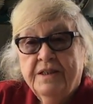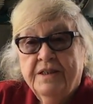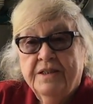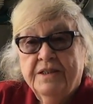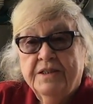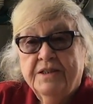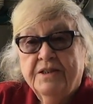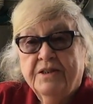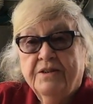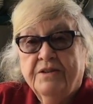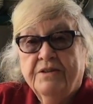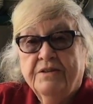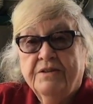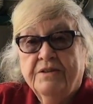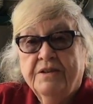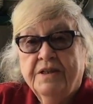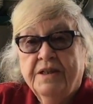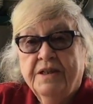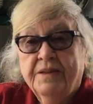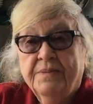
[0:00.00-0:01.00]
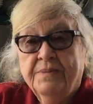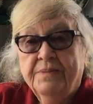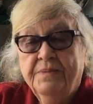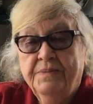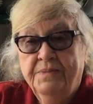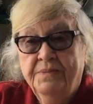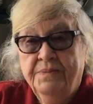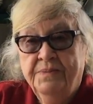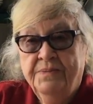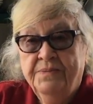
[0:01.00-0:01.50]
So
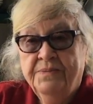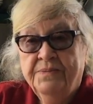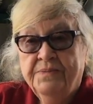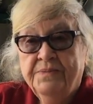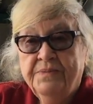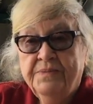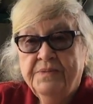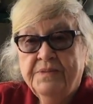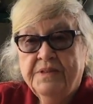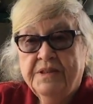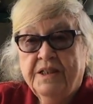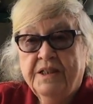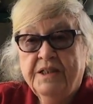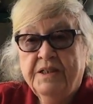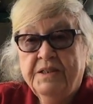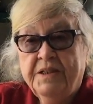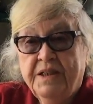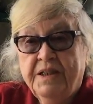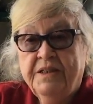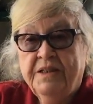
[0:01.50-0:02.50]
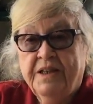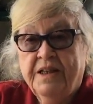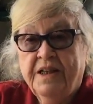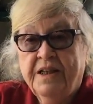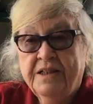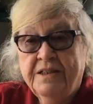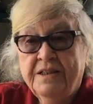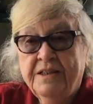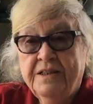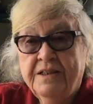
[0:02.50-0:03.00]
I did
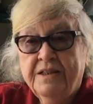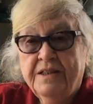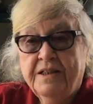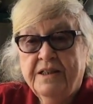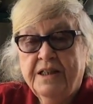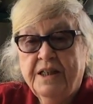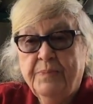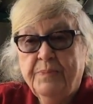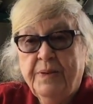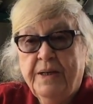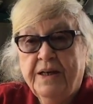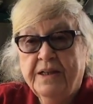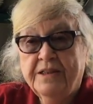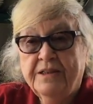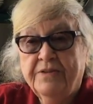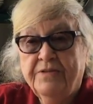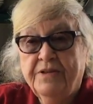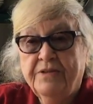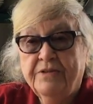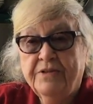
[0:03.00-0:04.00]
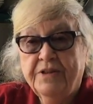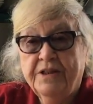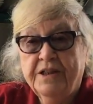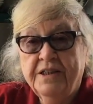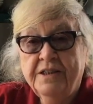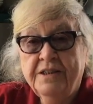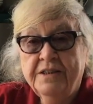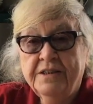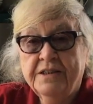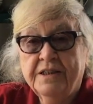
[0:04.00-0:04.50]
that. I packed a few
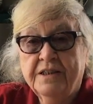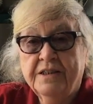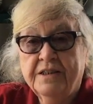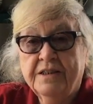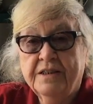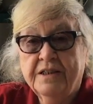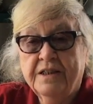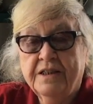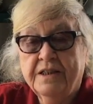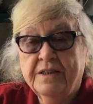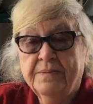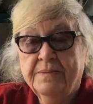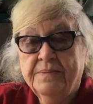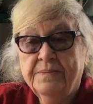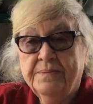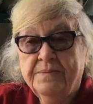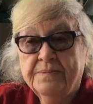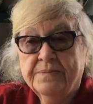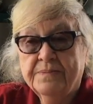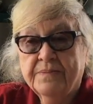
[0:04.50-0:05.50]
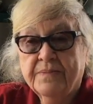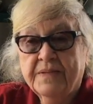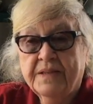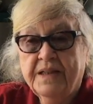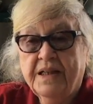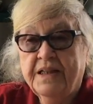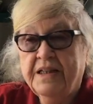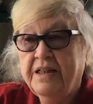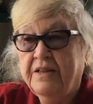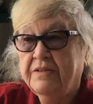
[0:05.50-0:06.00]
things, and
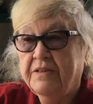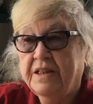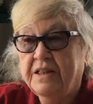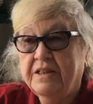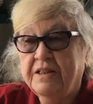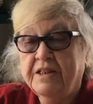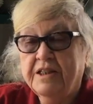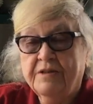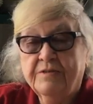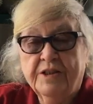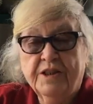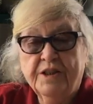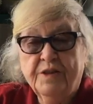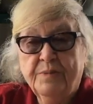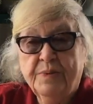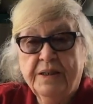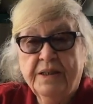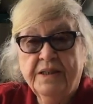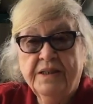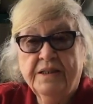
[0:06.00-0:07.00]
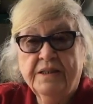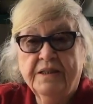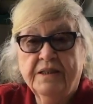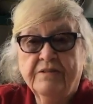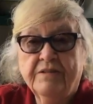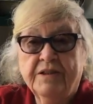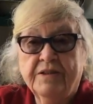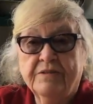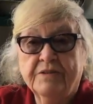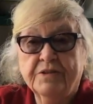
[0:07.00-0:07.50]
that night I went to bed and
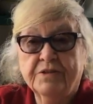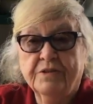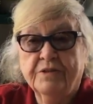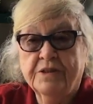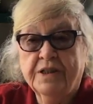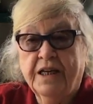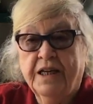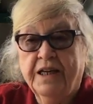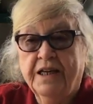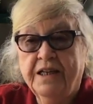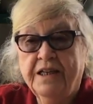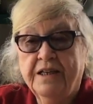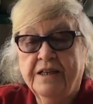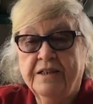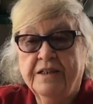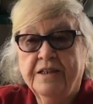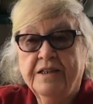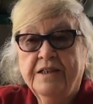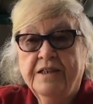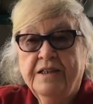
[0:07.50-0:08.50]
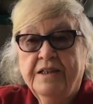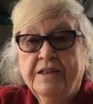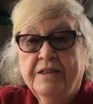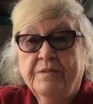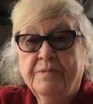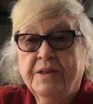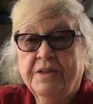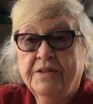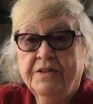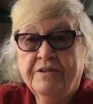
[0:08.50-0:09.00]
everything was okay. And
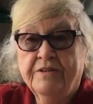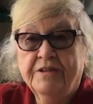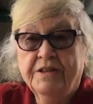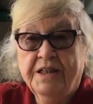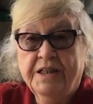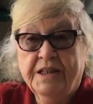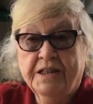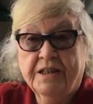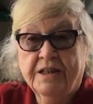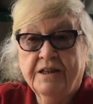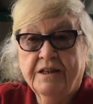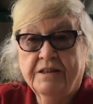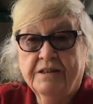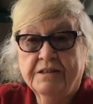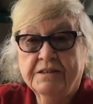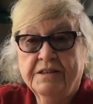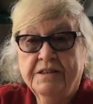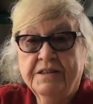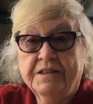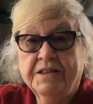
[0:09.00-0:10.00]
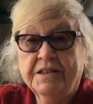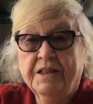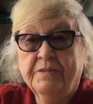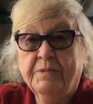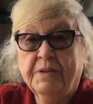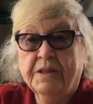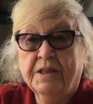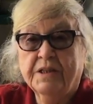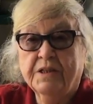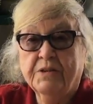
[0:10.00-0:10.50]
1:30 he called,
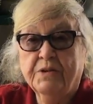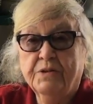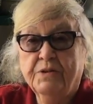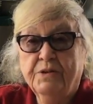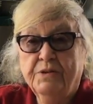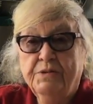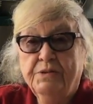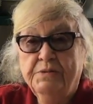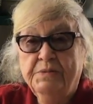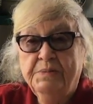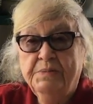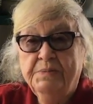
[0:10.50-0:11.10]
said we gotta go.